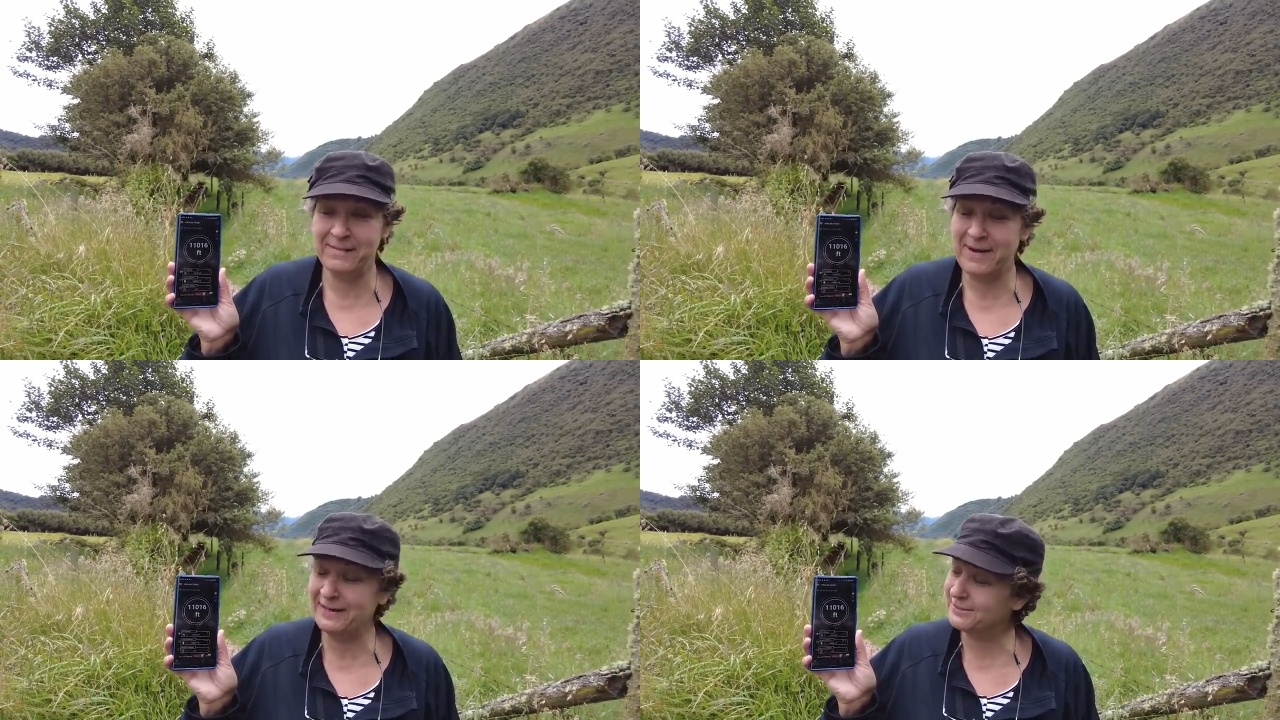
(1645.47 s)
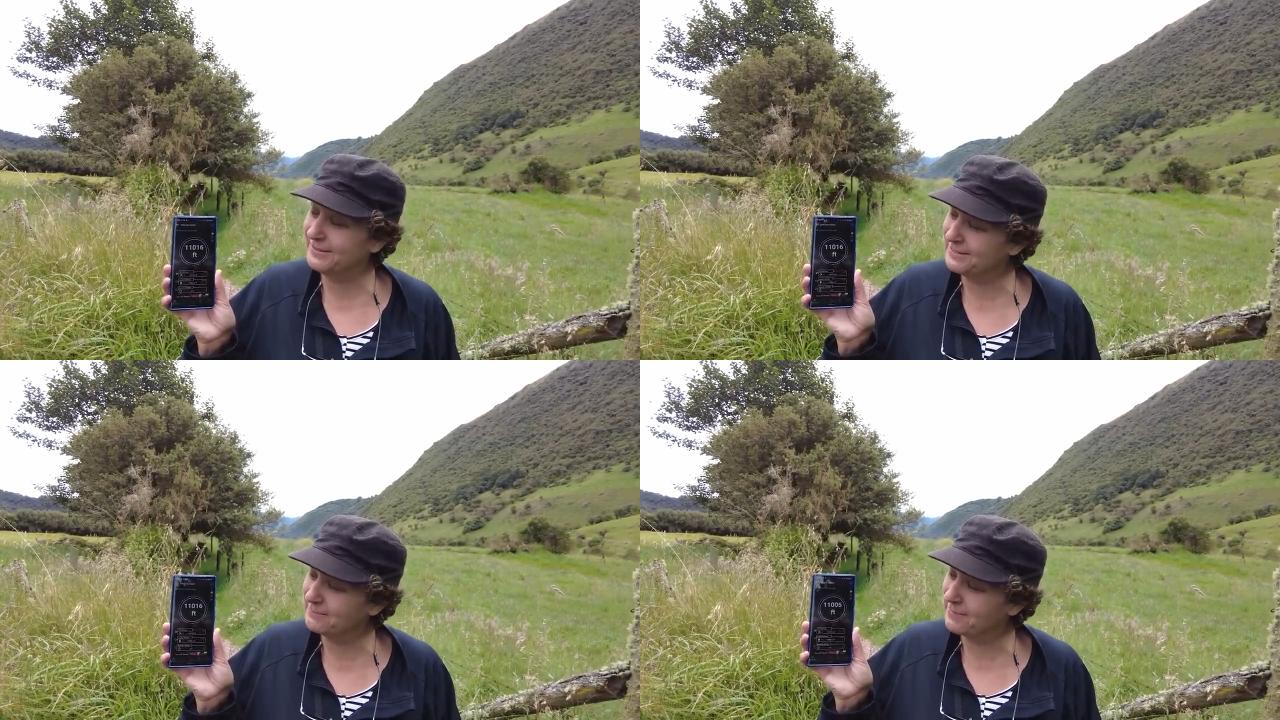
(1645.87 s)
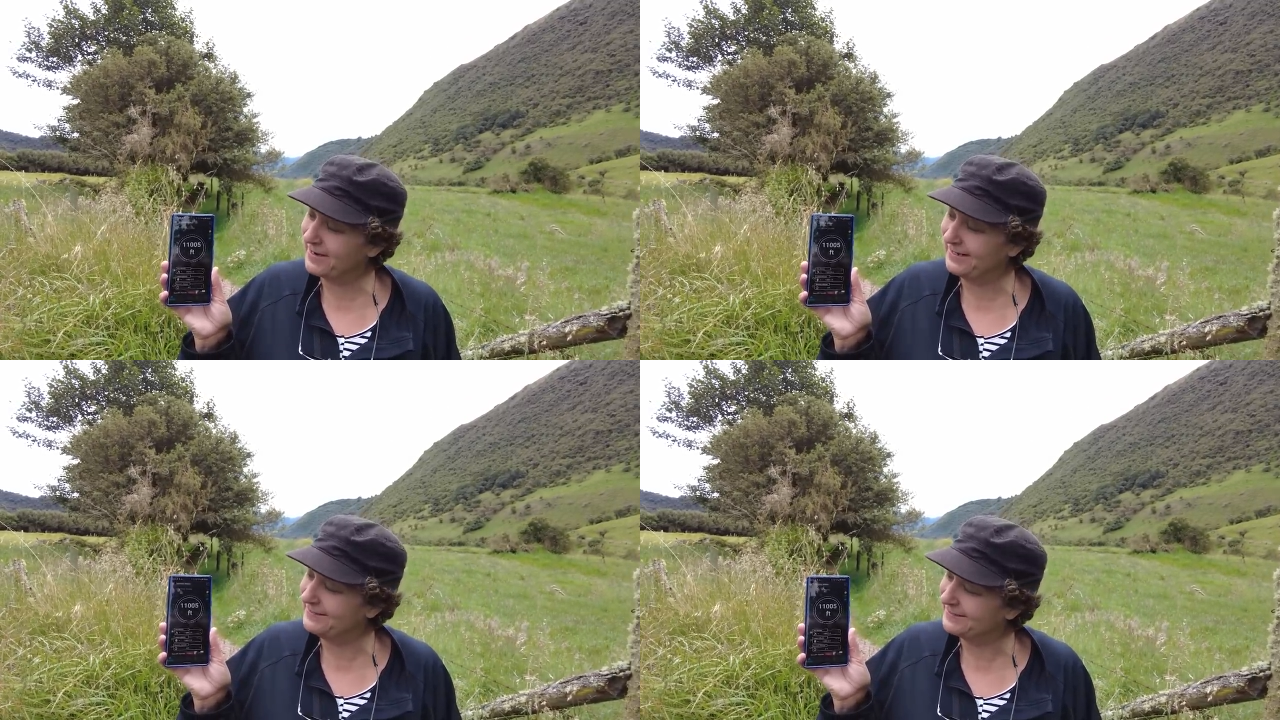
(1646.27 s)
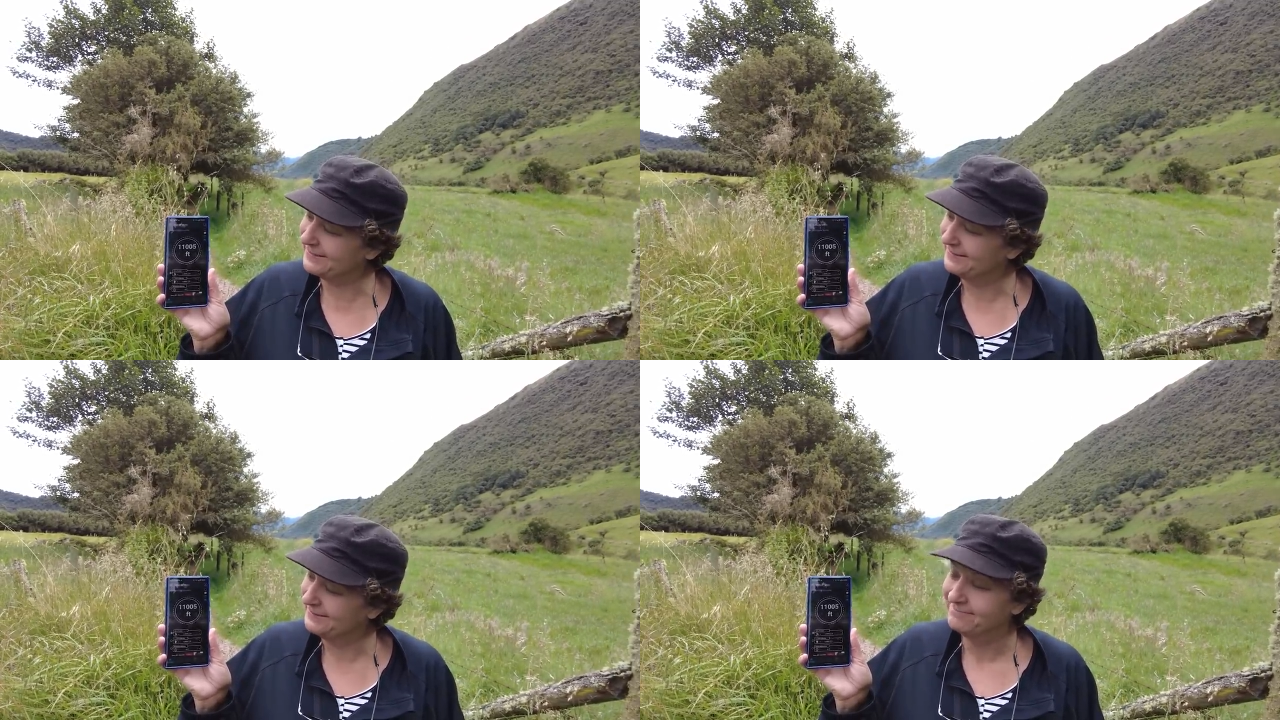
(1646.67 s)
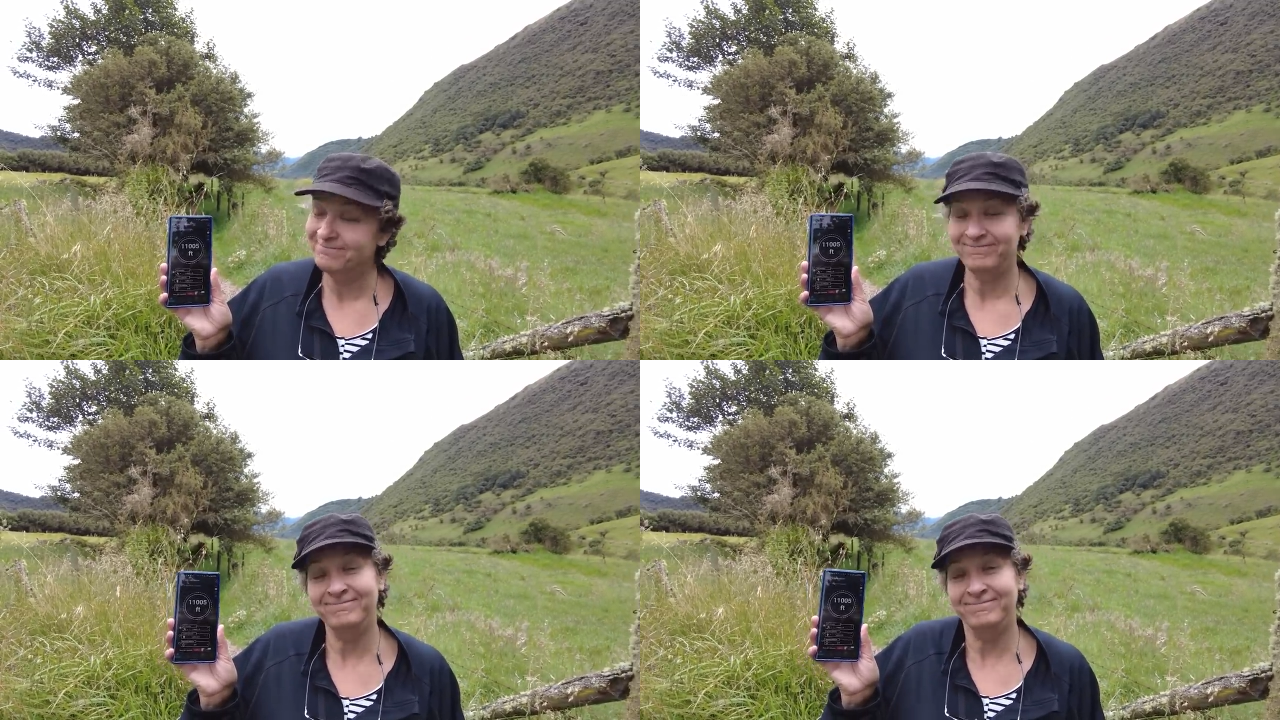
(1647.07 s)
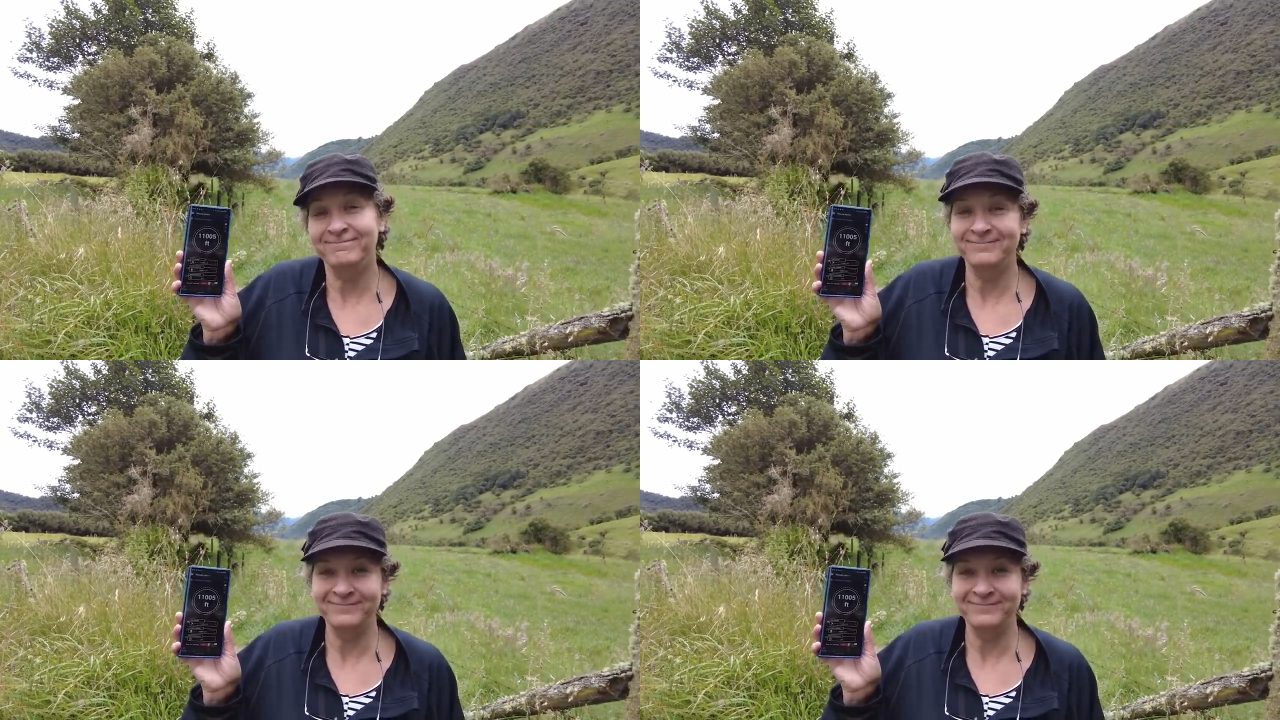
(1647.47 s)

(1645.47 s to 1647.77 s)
I'm actually surprised. Hmm.